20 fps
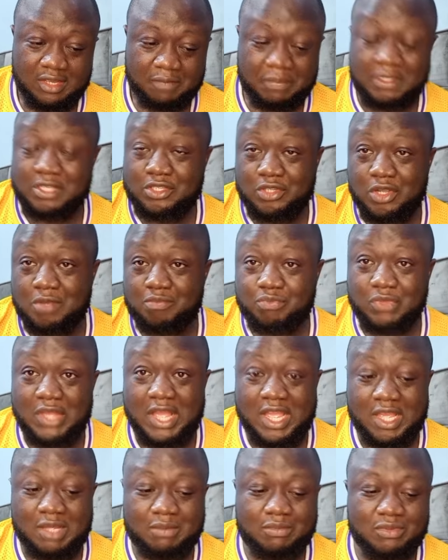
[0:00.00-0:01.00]
But
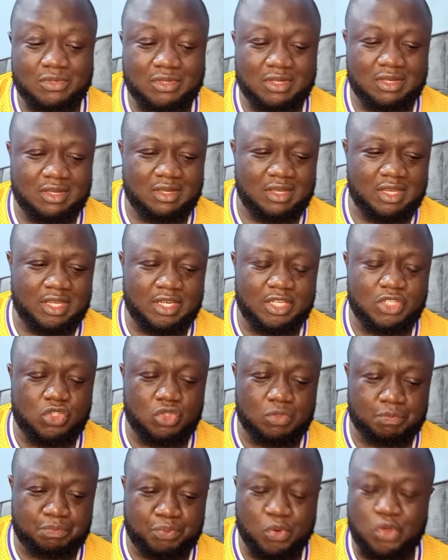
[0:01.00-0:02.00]
sometimes it is
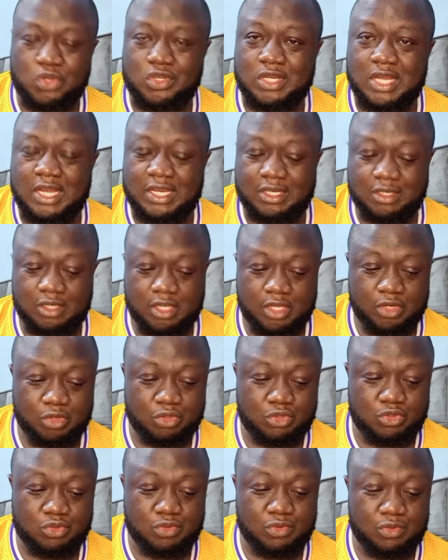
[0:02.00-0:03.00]
important, you know,
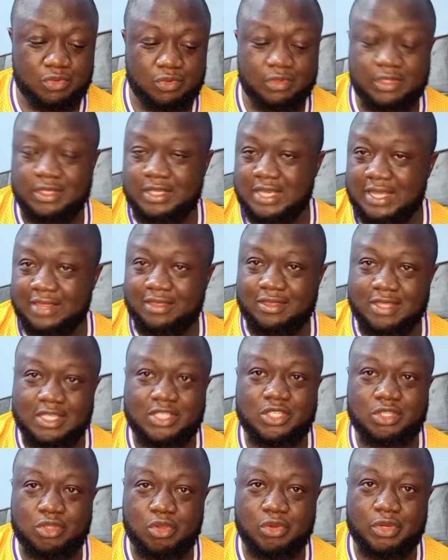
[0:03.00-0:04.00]
to get
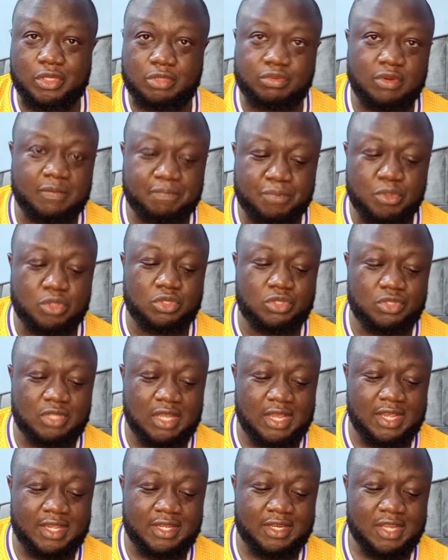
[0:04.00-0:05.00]
these stories from both
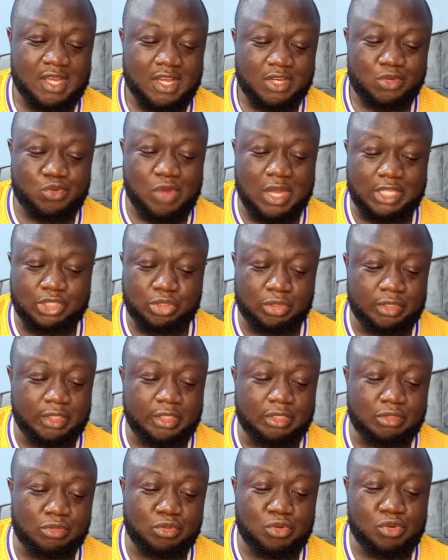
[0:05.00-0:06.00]
sides to actually
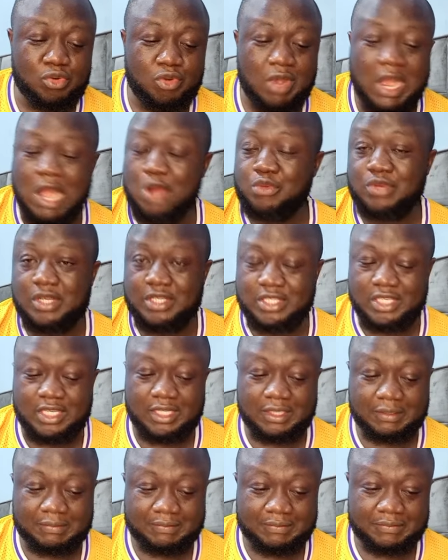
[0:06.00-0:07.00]
know how they
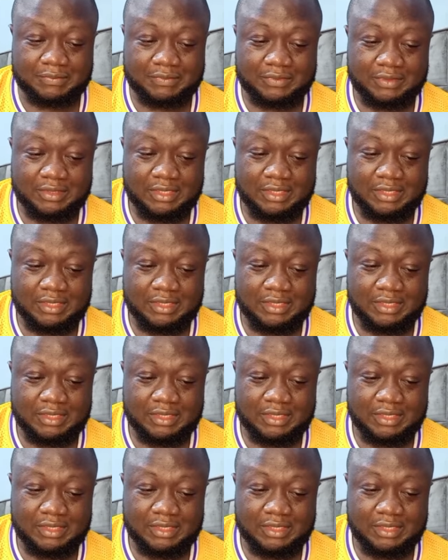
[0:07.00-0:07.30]
think.